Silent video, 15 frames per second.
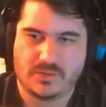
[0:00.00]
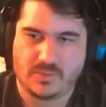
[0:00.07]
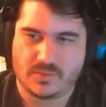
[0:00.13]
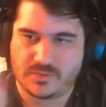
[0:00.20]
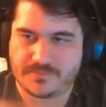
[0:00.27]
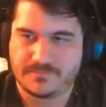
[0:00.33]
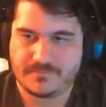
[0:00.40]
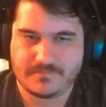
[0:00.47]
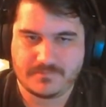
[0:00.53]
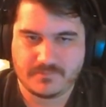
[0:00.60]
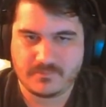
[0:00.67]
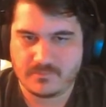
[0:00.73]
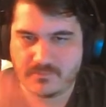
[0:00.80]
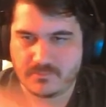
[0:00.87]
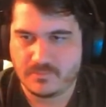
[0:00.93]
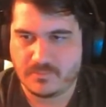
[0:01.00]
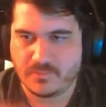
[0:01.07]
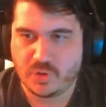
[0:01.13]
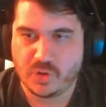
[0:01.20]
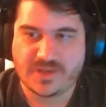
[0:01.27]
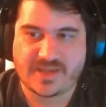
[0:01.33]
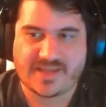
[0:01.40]
were
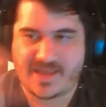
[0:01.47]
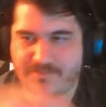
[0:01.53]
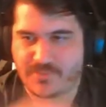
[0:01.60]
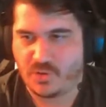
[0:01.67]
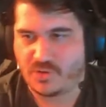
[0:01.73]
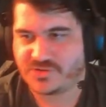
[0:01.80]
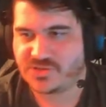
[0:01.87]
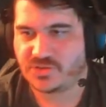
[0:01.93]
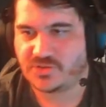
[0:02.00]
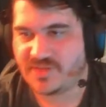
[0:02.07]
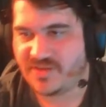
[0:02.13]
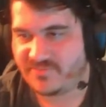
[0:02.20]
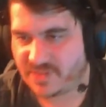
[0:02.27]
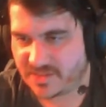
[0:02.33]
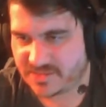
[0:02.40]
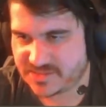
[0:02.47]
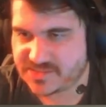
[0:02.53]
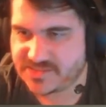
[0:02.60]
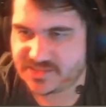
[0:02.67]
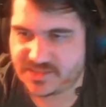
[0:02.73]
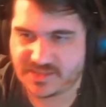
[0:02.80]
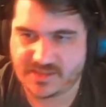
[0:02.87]
looking at both, so you never got to
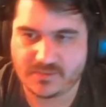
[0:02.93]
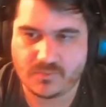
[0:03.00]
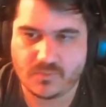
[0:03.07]
see